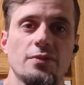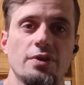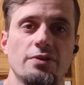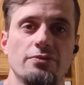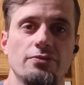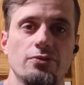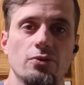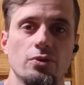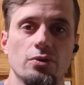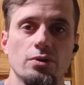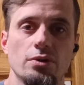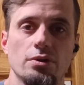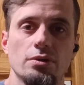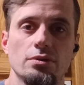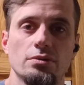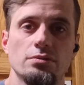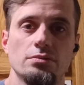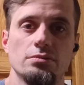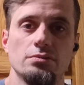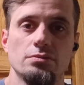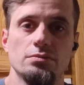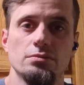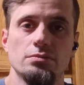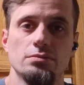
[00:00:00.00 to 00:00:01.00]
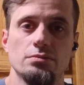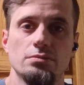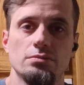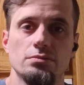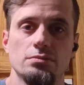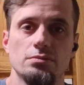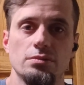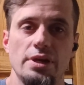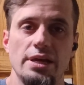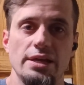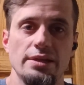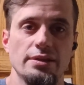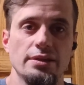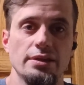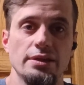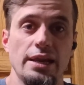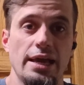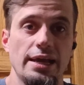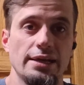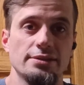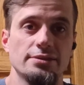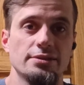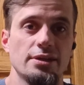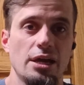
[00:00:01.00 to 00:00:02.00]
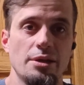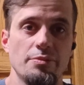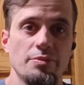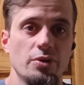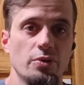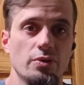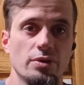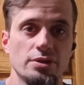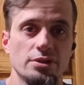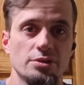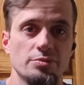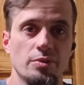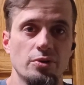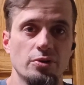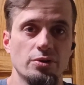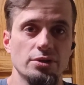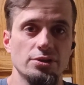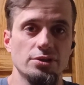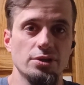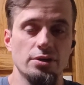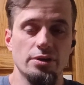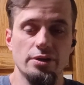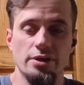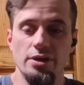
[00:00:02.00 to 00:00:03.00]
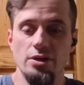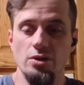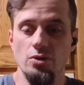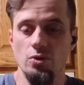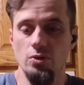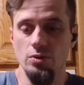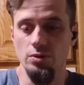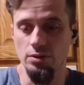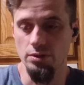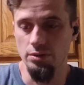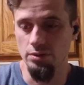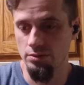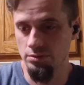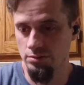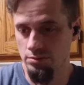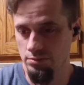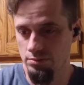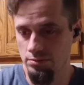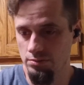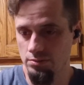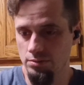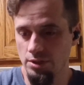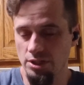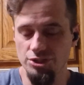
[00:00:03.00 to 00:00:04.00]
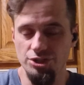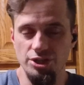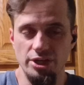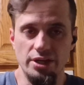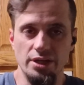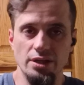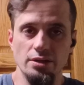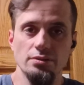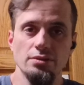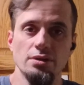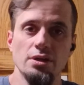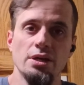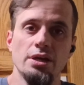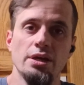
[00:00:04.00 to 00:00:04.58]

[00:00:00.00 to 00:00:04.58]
for the next time you want to smoke a turkey or a chicken.